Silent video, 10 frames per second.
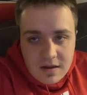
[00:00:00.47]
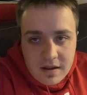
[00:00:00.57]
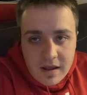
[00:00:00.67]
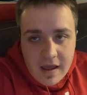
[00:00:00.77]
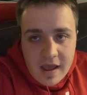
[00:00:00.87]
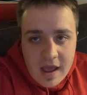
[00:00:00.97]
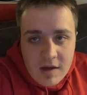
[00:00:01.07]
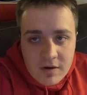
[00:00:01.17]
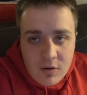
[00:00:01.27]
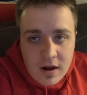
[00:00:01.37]
Hey,
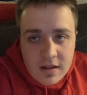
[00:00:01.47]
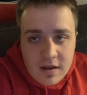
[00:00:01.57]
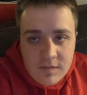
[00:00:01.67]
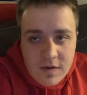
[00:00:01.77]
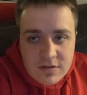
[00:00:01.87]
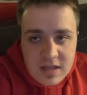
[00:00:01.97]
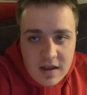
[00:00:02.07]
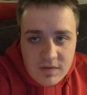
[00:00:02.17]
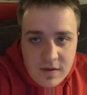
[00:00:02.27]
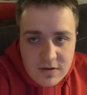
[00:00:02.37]
everyone.
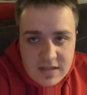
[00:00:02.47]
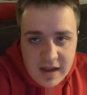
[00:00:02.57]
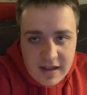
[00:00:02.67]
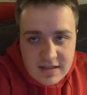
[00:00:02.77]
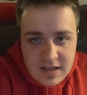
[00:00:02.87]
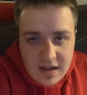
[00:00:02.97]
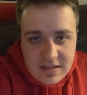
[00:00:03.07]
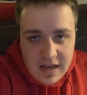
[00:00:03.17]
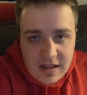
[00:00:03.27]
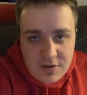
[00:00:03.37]
Few seconds. Long
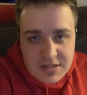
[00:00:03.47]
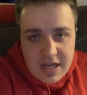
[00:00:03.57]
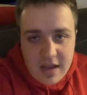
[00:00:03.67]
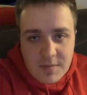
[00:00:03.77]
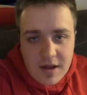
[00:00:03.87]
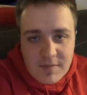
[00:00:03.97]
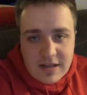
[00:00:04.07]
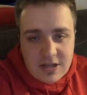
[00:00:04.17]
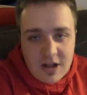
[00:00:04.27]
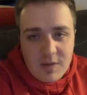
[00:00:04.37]
time no see. But
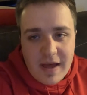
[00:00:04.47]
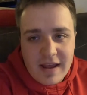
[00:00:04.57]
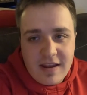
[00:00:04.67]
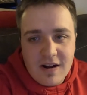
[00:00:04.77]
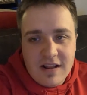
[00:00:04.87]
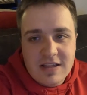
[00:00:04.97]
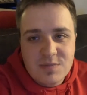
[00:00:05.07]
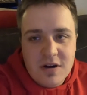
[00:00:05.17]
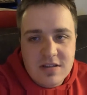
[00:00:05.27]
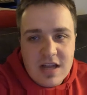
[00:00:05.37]
Mitchell back here on the
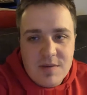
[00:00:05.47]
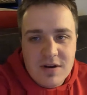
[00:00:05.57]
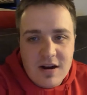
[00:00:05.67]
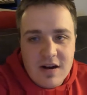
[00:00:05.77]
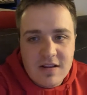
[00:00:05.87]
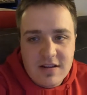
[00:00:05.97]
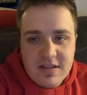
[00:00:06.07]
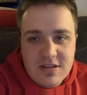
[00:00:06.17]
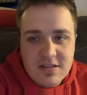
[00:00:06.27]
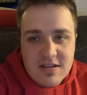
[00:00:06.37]
Sports Hub,
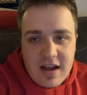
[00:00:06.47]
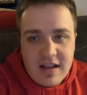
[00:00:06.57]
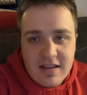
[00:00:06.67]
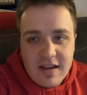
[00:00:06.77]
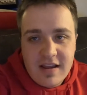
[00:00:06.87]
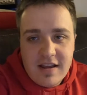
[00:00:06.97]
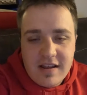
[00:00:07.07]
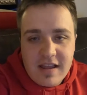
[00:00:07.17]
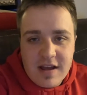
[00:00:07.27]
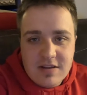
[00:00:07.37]
regardless. Just kind
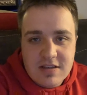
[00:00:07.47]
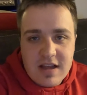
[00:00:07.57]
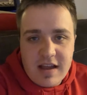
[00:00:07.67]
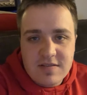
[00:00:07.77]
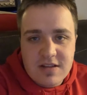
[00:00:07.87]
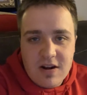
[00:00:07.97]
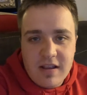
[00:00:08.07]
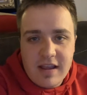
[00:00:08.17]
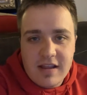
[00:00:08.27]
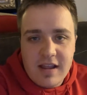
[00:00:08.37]
of
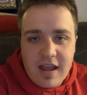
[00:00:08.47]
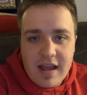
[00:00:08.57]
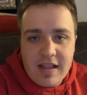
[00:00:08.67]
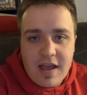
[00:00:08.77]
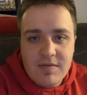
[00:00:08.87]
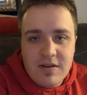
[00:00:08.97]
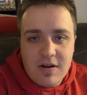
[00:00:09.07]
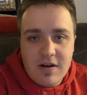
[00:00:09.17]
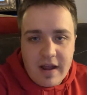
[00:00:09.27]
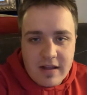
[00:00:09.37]
starting it again
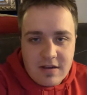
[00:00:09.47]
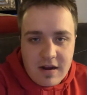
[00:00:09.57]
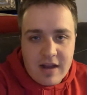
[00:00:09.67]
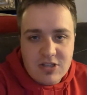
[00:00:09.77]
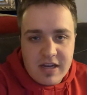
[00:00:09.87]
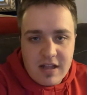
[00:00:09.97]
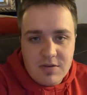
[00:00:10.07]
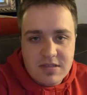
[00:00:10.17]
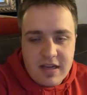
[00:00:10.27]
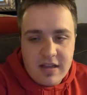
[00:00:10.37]
after actually
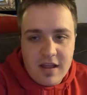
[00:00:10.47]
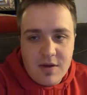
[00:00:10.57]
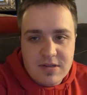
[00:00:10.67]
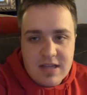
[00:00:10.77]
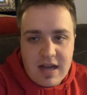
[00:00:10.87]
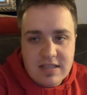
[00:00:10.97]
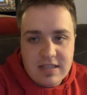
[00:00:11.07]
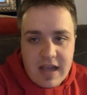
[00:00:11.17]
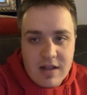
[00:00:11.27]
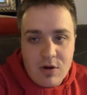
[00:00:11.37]
announcing the
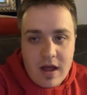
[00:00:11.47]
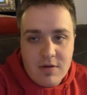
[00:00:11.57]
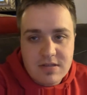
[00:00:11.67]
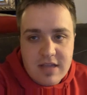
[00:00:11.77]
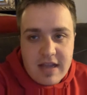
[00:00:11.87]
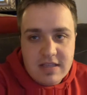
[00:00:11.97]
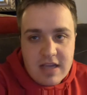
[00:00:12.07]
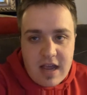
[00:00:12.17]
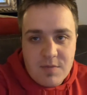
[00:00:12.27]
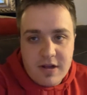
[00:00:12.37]
Wisconsin at Ohio State
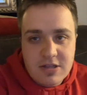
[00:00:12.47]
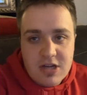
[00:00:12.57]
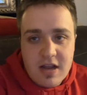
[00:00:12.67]
time, which